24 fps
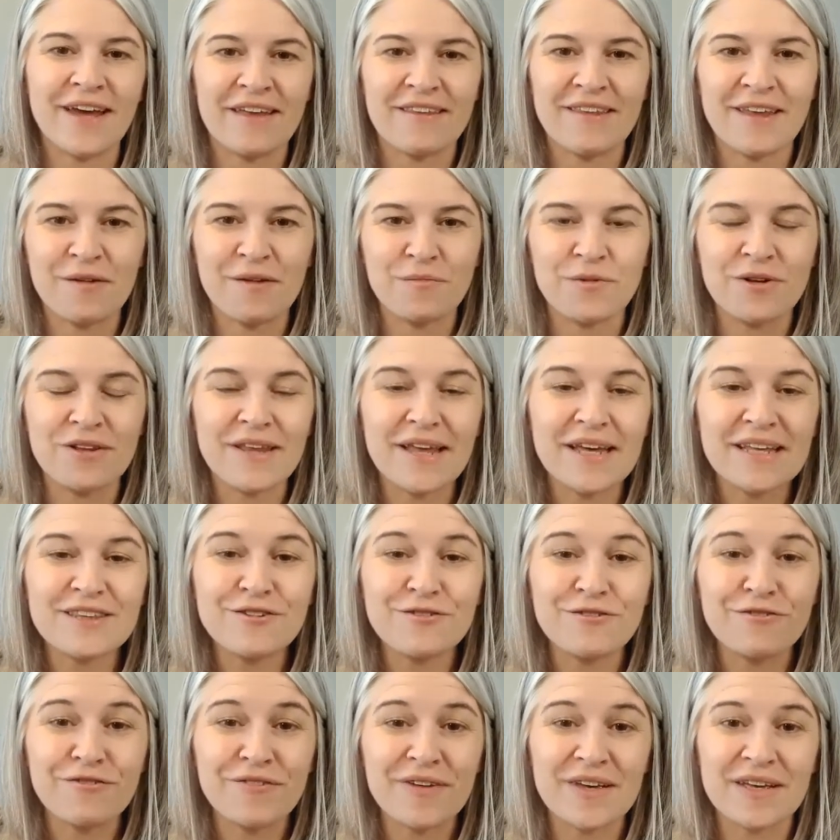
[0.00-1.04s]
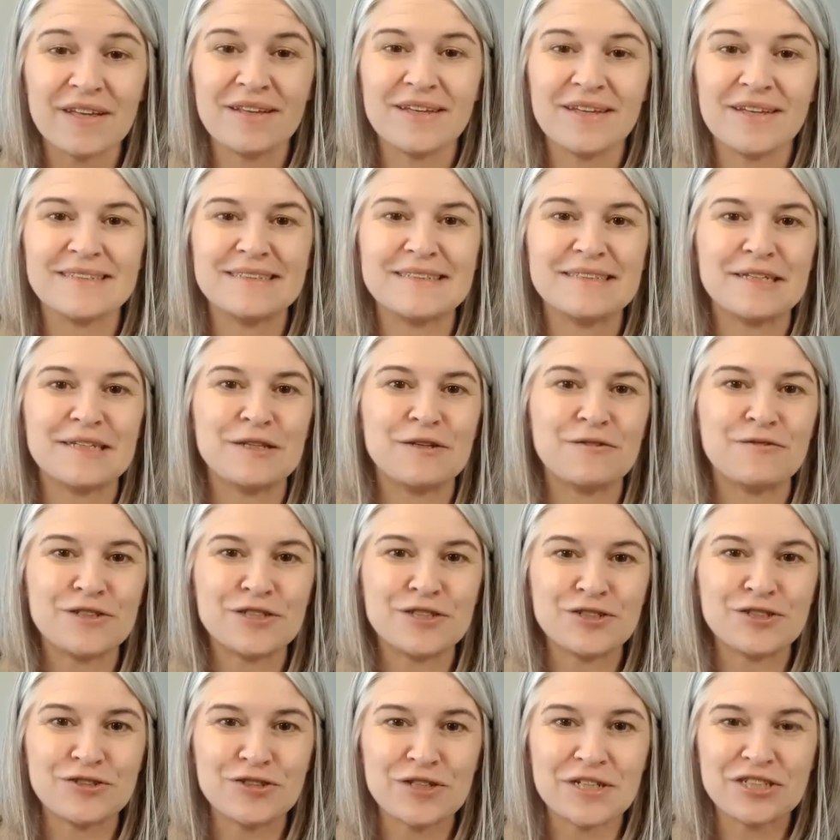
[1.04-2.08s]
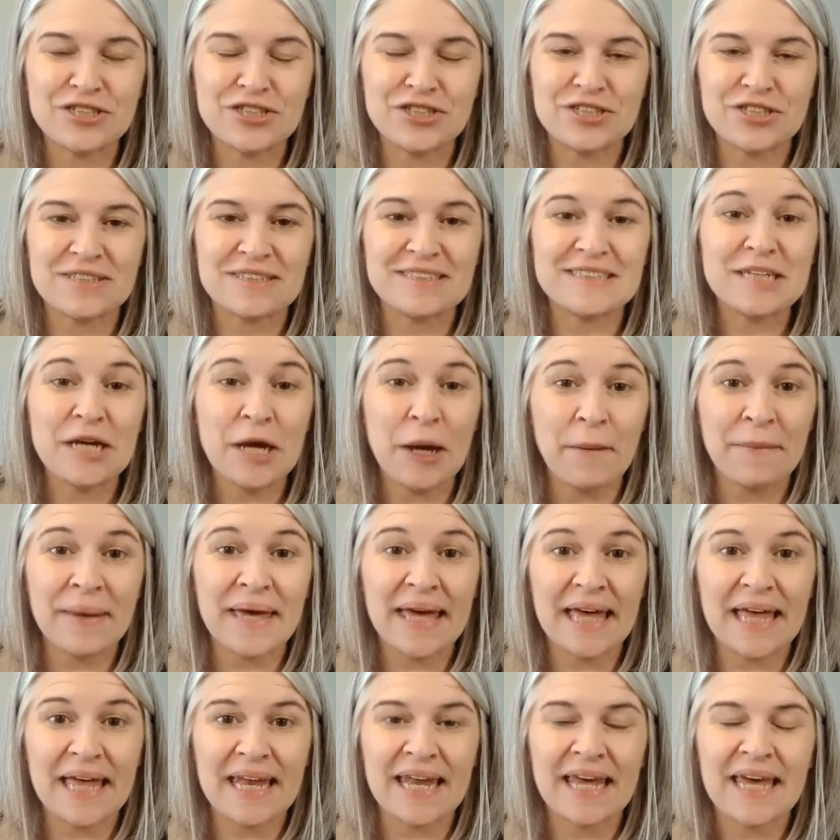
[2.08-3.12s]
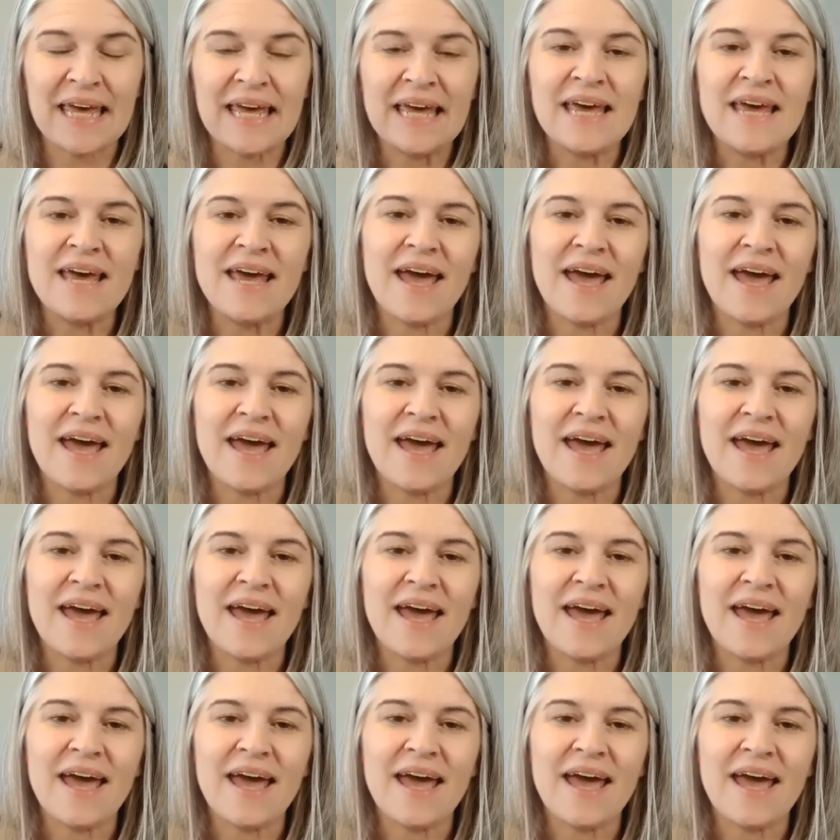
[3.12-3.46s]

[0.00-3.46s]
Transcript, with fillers: and then we'll let the feelings and the frustrations come in,